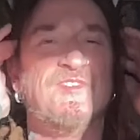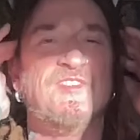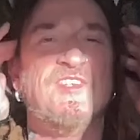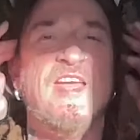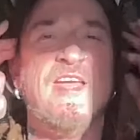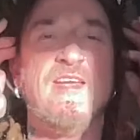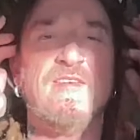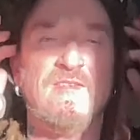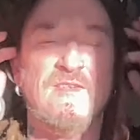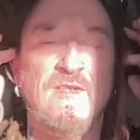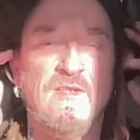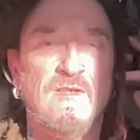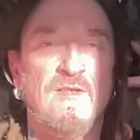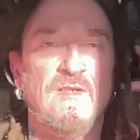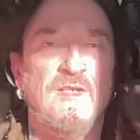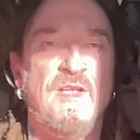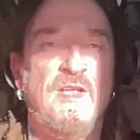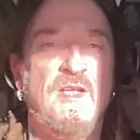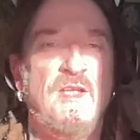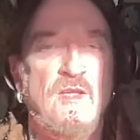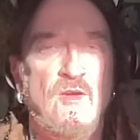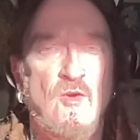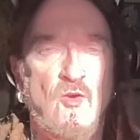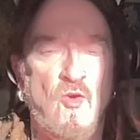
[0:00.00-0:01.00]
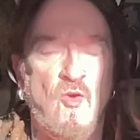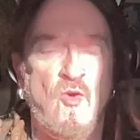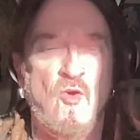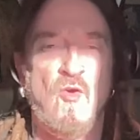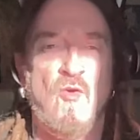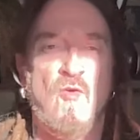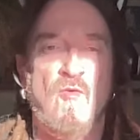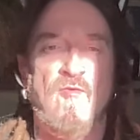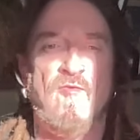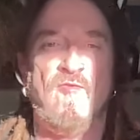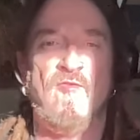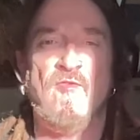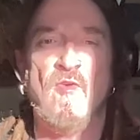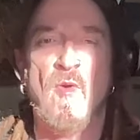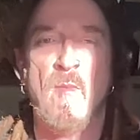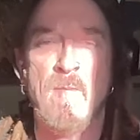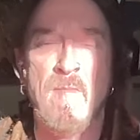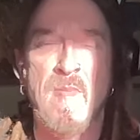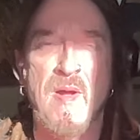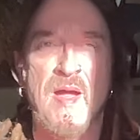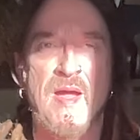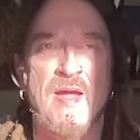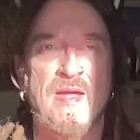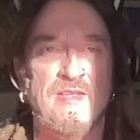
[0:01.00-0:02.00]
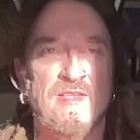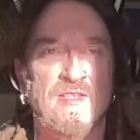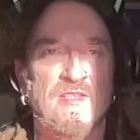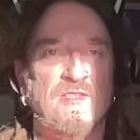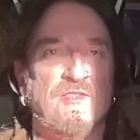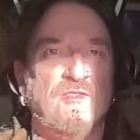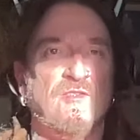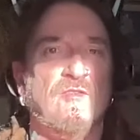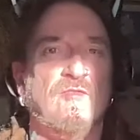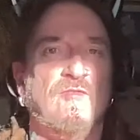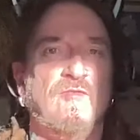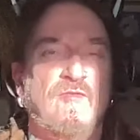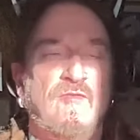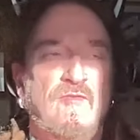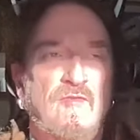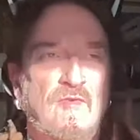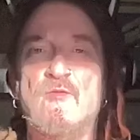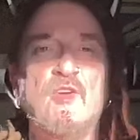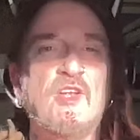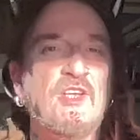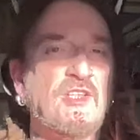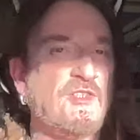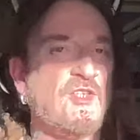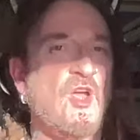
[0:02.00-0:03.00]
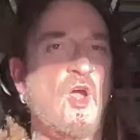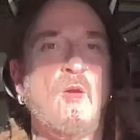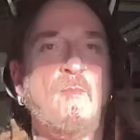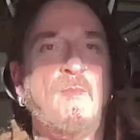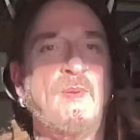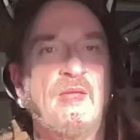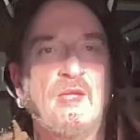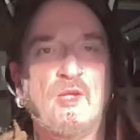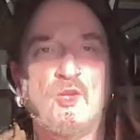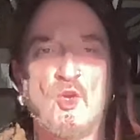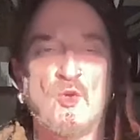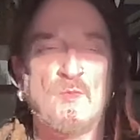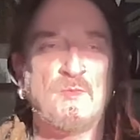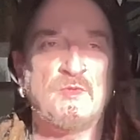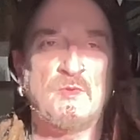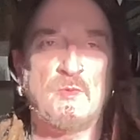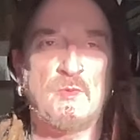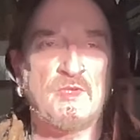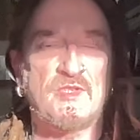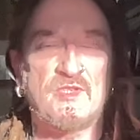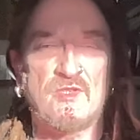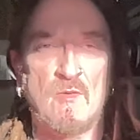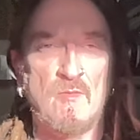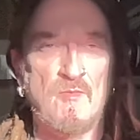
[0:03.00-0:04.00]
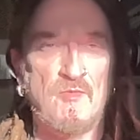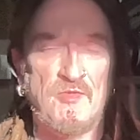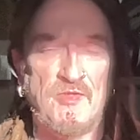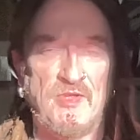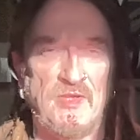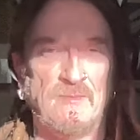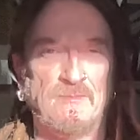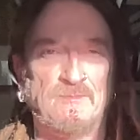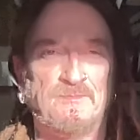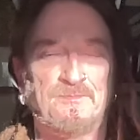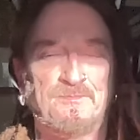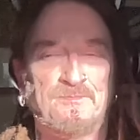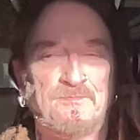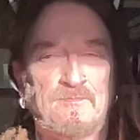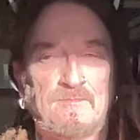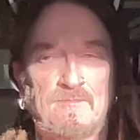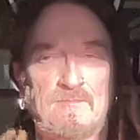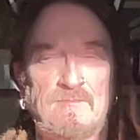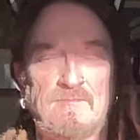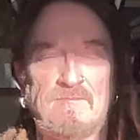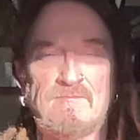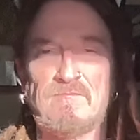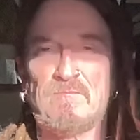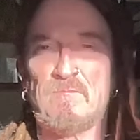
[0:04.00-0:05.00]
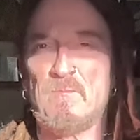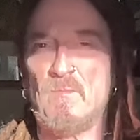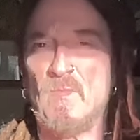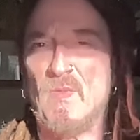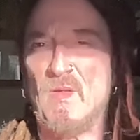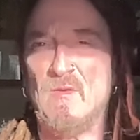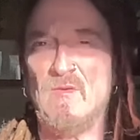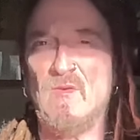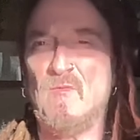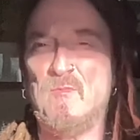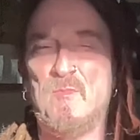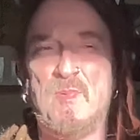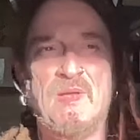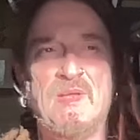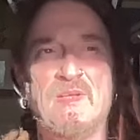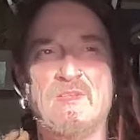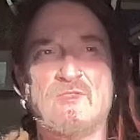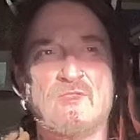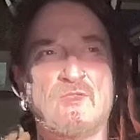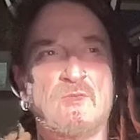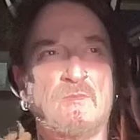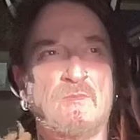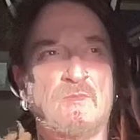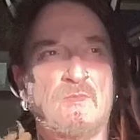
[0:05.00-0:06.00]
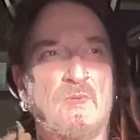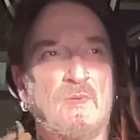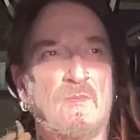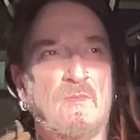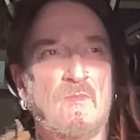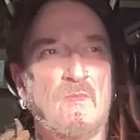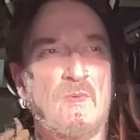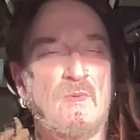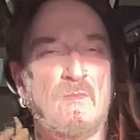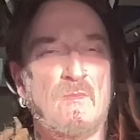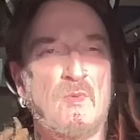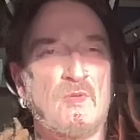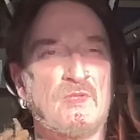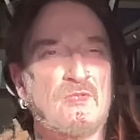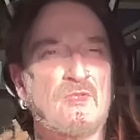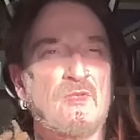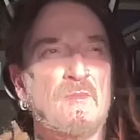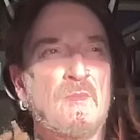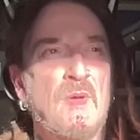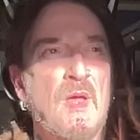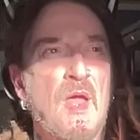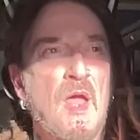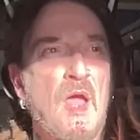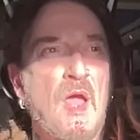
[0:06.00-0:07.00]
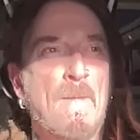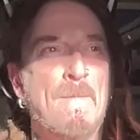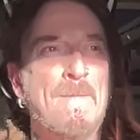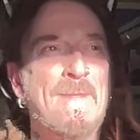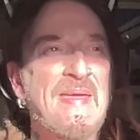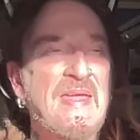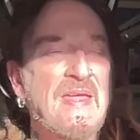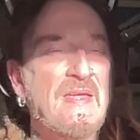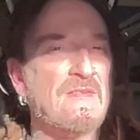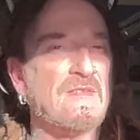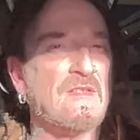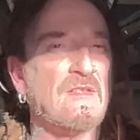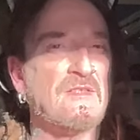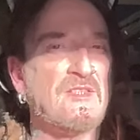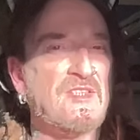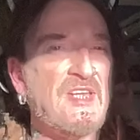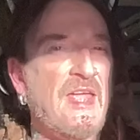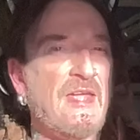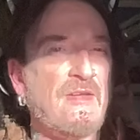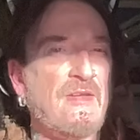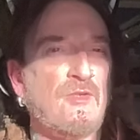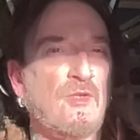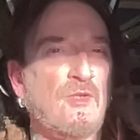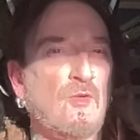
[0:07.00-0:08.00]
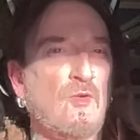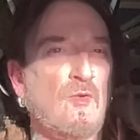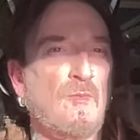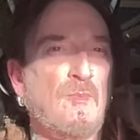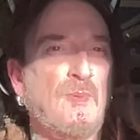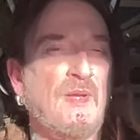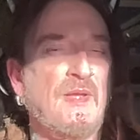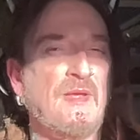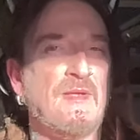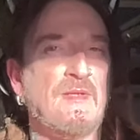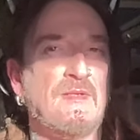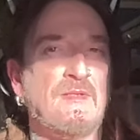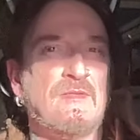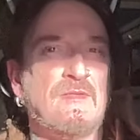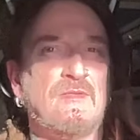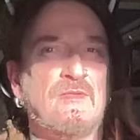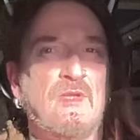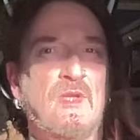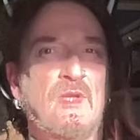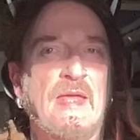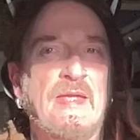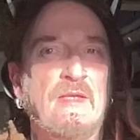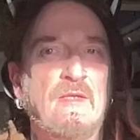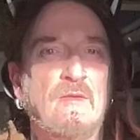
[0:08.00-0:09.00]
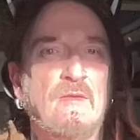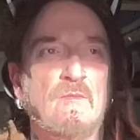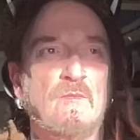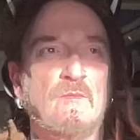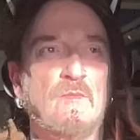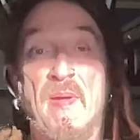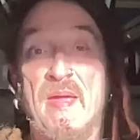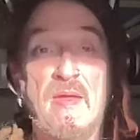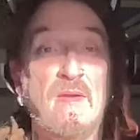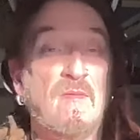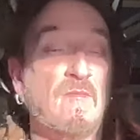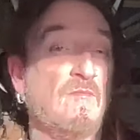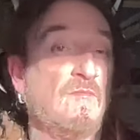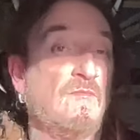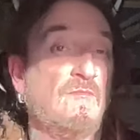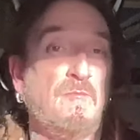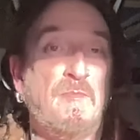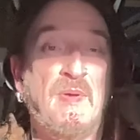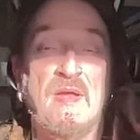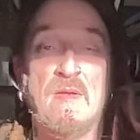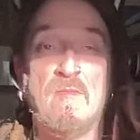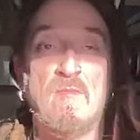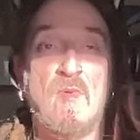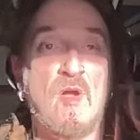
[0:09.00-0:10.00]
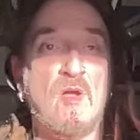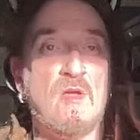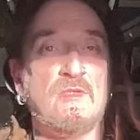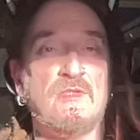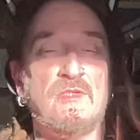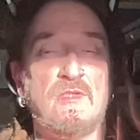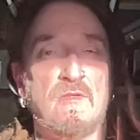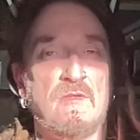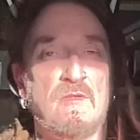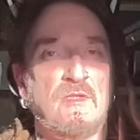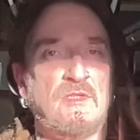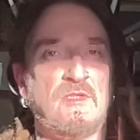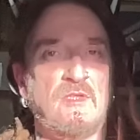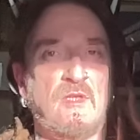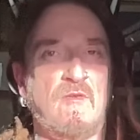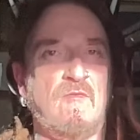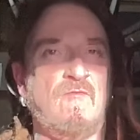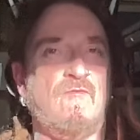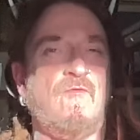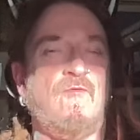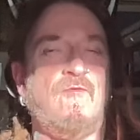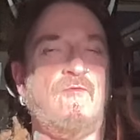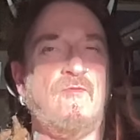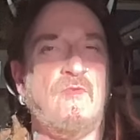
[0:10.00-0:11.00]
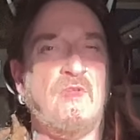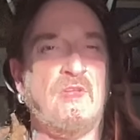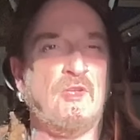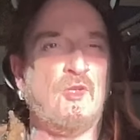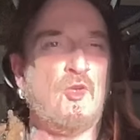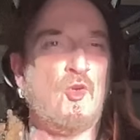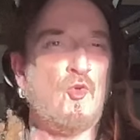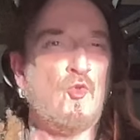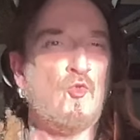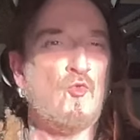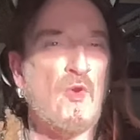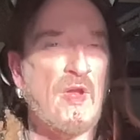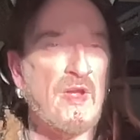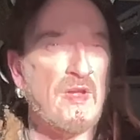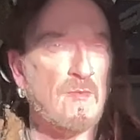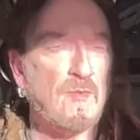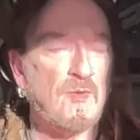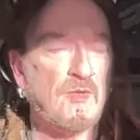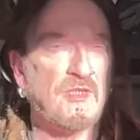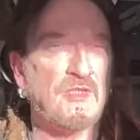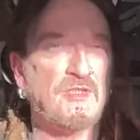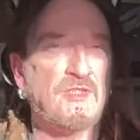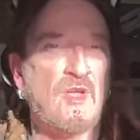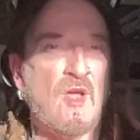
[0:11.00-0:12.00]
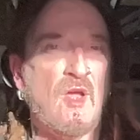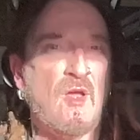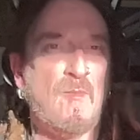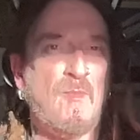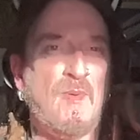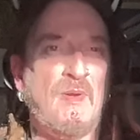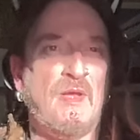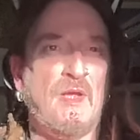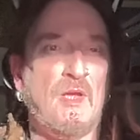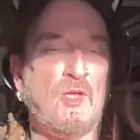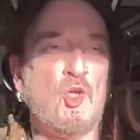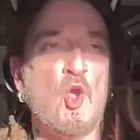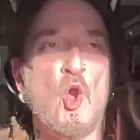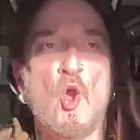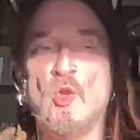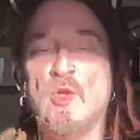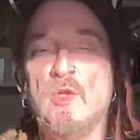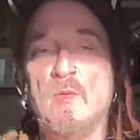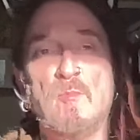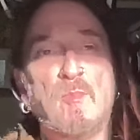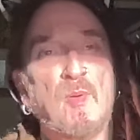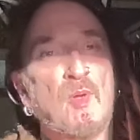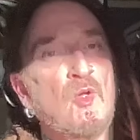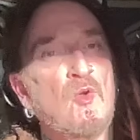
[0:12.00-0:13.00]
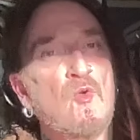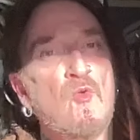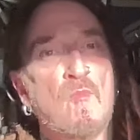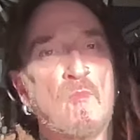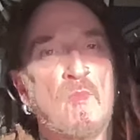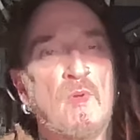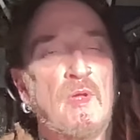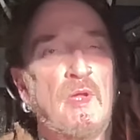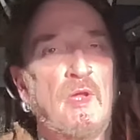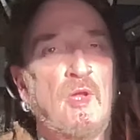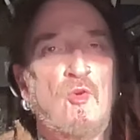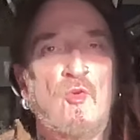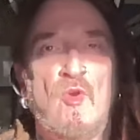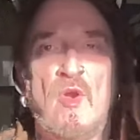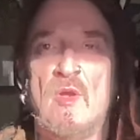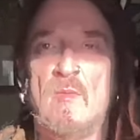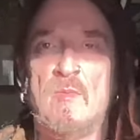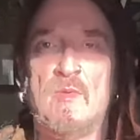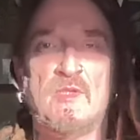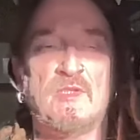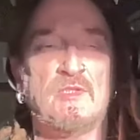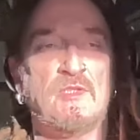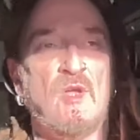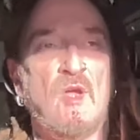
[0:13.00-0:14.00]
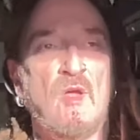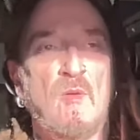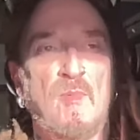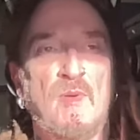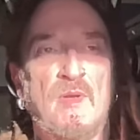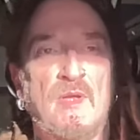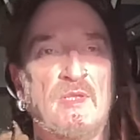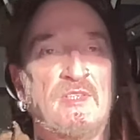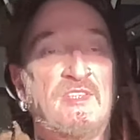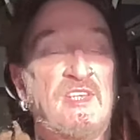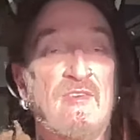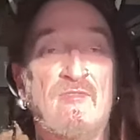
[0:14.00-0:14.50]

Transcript: Technically or for my stuff? Every guitar player comes with something. And I've played with some amazing technical players, like Ben Marsden is an incredible guitar player. Connie Bloom, incredible guitar player.